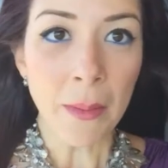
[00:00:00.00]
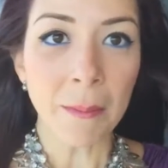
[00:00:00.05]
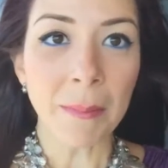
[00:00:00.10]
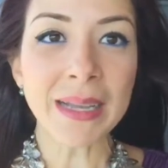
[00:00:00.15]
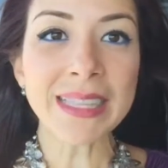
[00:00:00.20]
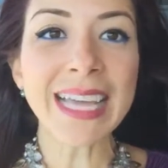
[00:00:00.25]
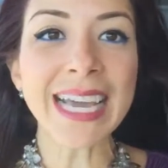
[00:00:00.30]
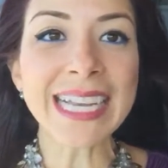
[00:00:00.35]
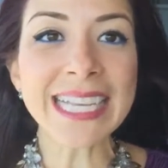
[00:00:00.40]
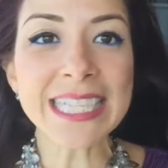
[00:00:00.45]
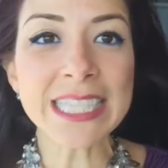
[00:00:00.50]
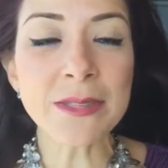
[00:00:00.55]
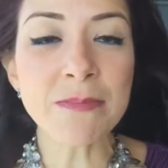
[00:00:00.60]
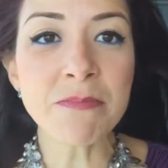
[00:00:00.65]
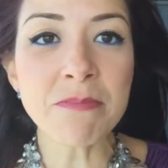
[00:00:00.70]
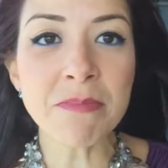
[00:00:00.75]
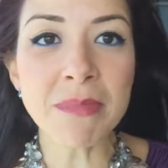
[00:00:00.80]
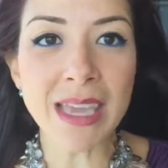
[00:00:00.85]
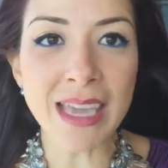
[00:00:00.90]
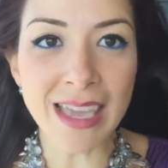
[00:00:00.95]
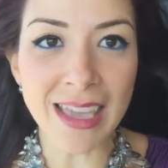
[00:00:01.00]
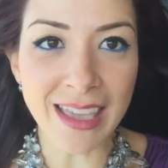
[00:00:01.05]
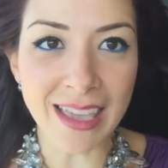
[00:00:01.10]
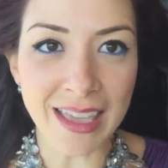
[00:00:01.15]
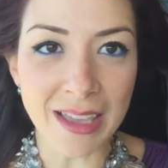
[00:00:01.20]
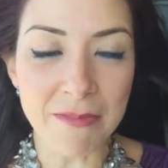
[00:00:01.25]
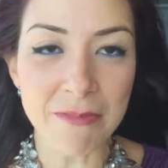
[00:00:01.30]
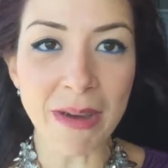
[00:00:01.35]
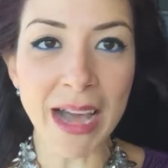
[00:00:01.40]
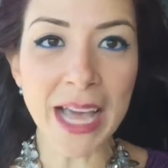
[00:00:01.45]
But that is
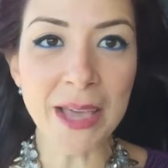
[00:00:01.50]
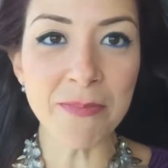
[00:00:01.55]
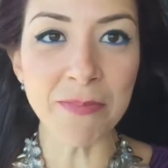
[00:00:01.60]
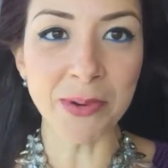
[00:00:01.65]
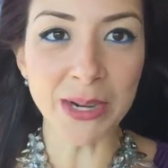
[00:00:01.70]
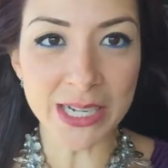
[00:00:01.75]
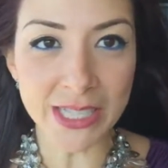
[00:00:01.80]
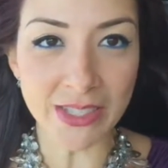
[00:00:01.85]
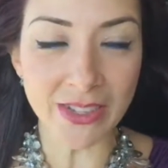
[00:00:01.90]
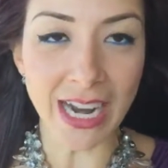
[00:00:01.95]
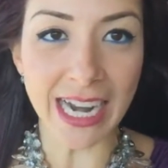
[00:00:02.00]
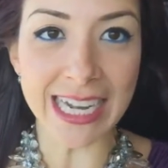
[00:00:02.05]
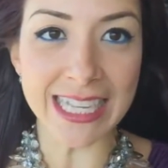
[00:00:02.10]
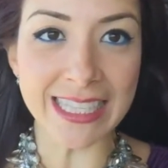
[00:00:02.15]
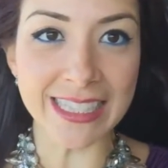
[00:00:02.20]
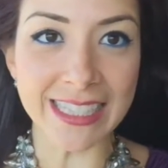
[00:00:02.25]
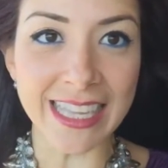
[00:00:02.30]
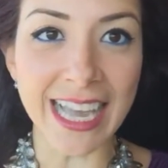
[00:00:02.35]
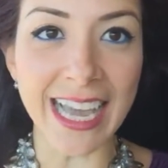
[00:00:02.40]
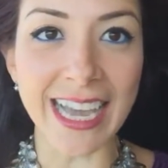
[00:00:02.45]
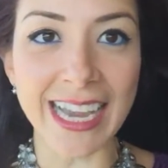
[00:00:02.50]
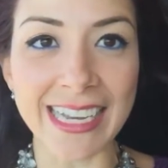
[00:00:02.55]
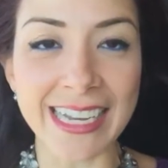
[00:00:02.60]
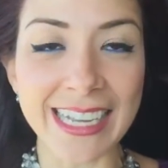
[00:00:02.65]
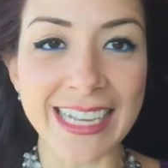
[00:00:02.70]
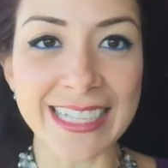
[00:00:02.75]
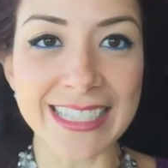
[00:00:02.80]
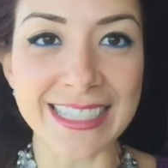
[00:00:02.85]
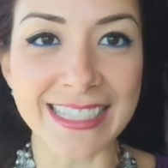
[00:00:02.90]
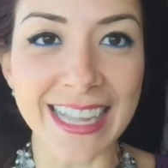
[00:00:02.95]
me. My personal style
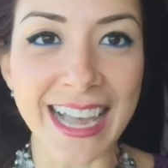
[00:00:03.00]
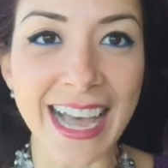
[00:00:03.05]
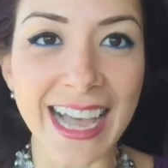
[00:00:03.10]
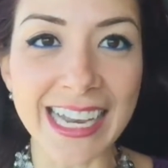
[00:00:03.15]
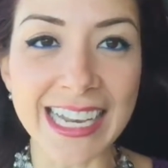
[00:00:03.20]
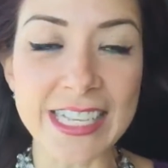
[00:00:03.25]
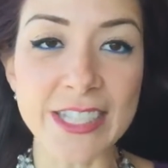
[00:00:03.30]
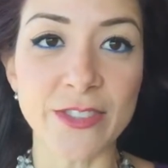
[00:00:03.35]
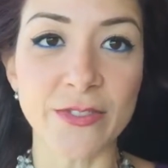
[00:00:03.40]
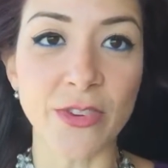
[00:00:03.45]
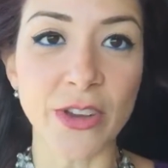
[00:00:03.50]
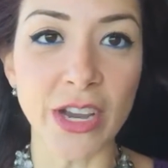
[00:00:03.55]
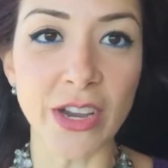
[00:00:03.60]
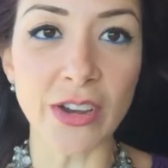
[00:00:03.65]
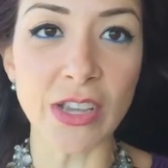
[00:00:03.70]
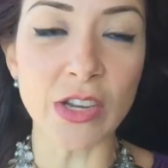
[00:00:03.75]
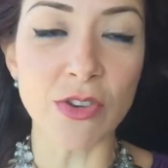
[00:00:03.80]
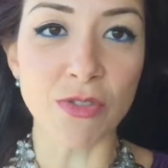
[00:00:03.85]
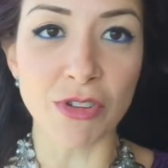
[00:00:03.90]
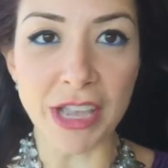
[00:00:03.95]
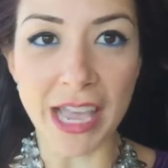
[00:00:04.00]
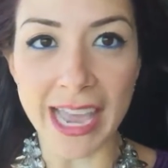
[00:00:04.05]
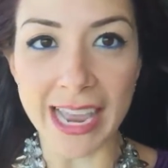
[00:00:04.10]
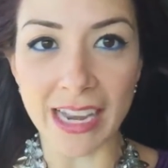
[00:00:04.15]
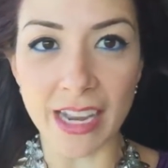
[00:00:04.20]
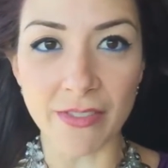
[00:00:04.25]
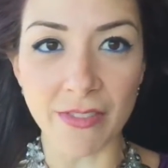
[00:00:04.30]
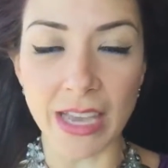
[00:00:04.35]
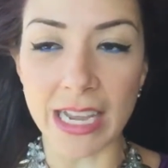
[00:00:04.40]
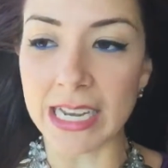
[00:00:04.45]
is very
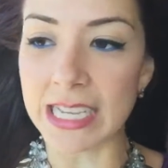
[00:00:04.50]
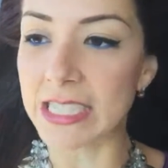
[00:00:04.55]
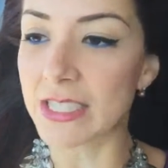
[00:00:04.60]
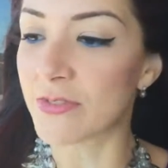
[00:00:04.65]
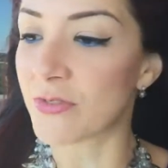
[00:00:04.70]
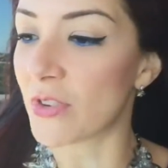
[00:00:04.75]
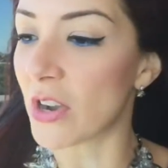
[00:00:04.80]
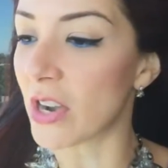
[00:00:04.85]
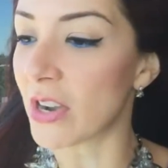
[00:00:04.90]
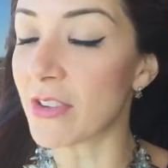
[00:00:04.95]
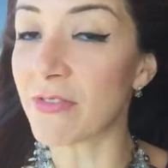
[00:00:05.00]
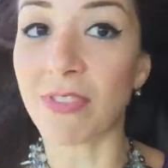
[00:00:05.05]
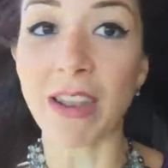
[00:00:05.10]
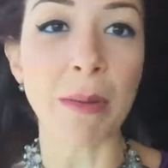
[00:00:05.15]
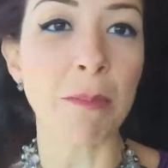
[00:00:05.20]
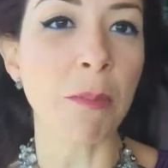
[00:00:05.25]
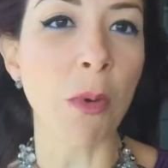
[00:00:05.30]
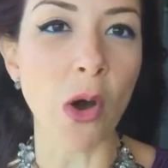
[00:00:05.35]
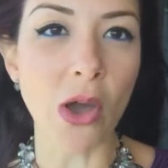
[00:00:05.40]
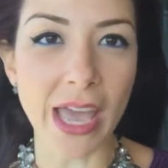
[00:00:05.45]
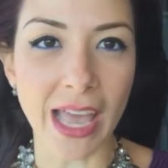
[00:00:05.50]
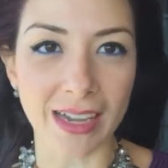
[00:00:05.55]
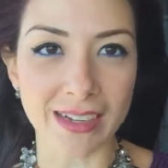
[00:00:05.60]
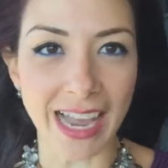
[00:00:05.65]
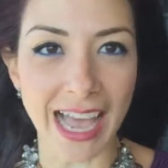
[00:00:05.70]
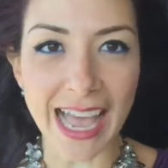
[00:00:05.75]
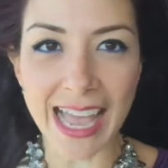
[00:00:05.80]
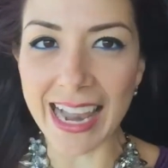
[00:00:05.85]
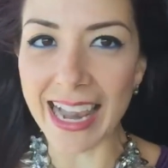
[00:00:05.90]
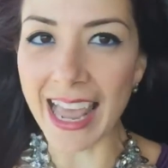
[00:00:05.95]
creative and it's very flamboyant.
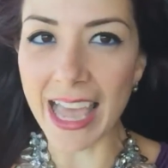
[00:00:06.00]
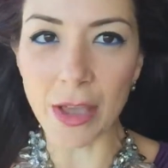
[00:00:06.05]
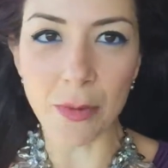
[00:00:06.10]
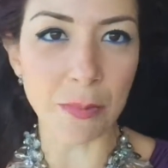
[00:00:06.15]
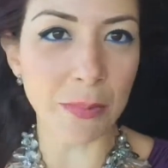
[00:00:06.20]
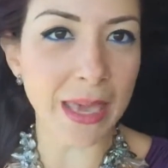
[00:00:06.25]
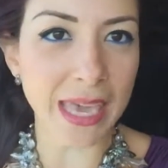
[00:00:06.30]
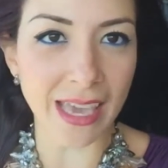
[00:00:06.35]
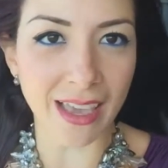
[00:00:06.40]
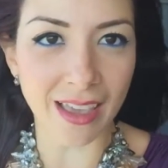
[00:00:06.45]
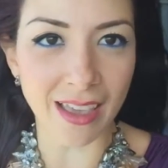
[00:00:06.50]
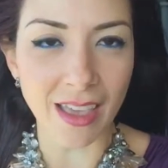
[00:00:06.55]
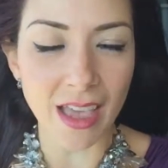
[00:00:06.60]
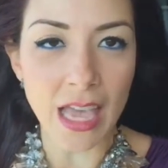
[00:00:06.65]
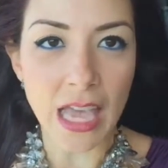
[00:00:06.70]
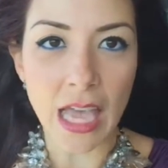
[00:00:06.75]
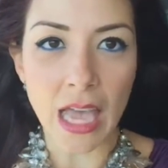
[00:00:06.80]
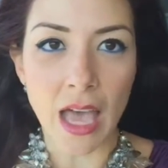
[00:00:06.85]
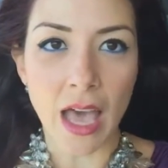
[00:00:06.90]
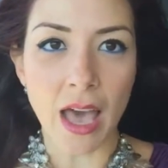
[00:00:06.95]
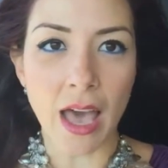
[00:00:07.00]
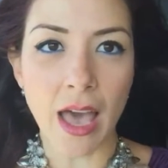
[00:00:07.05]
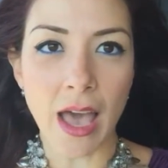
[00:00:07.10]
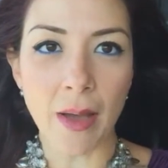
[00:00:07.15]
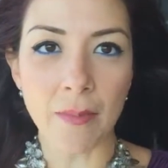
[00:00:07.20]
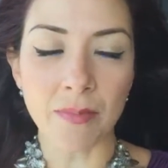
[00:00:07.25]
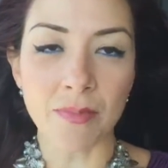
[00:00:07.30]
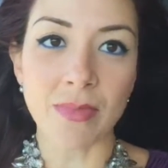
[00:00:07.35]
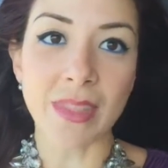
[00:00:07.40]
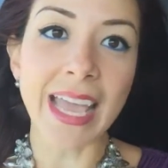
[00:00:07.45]
I like big.
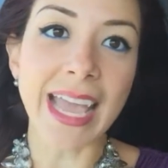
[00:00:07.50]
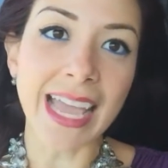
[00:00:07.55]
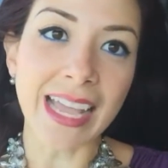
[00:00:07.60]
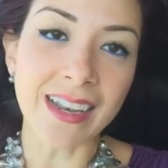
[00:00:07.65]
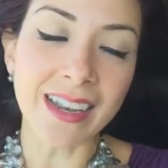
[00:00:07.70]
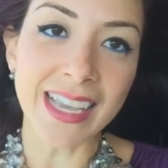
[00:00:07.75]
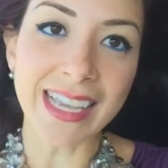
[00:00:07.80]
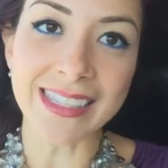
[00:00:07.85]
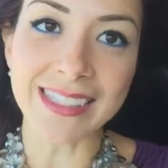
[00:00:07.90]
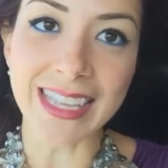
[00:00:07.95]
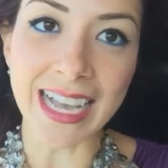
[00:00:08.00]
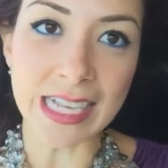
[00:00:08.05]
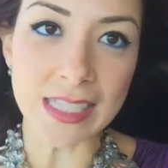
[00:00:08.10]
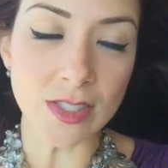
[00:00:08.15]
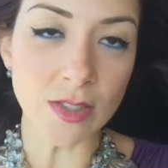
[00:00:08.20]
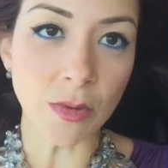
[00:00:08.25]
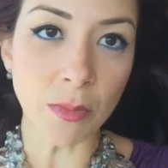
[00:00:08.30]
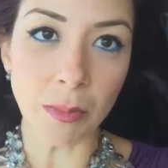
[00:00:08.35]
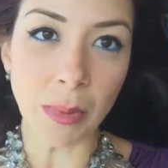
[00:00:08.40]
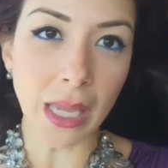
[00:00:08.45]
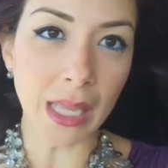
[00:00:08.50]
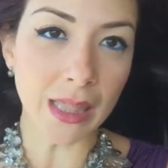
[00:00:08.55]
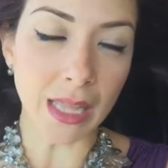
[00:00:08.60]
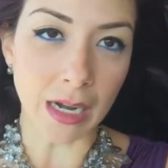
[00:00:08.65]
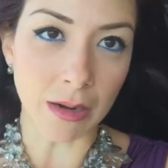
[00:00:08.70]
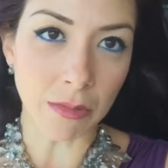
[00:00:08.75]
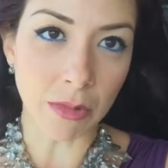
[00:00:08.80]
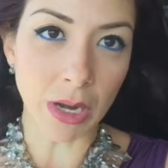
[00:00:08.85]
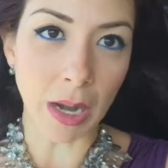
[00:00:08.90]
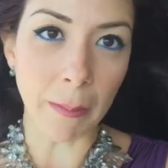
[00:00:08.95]
Then it does not mean that
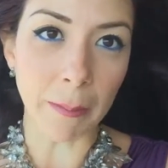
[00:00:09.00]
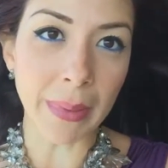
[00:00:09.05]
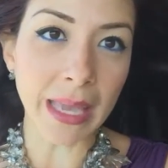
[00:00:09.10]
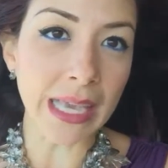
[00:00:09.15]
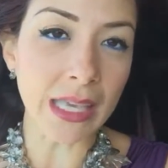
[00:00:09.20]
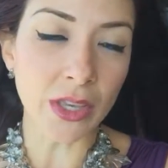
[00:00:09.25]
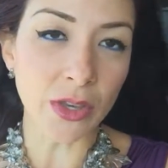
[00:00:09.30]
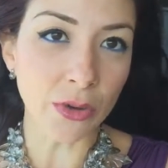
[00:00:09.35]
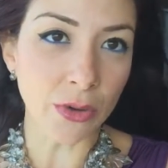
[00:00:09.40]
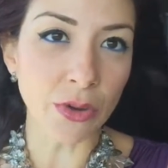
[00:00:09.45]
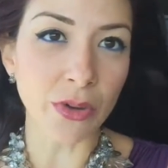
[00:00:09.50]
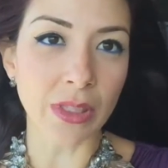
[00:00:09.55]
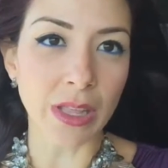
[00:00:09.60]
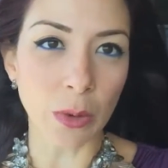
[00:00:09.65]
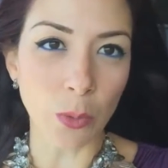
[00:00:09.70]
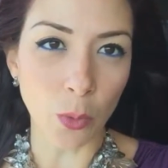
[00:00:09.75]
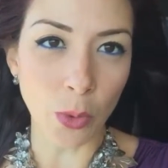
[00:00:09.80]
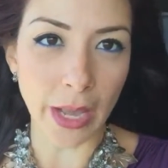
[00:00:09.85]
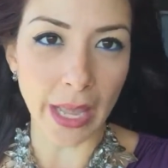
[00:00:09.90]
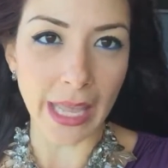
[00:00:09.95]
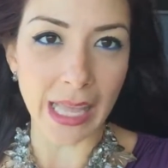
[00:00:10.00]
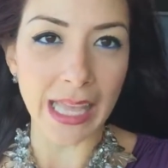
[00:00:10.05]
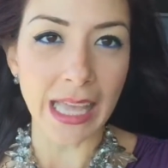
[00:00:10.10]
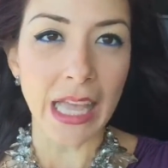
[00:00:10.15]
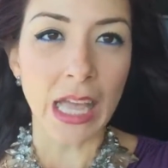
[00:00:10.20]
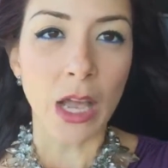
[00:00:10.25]
I'm going to make you go that way.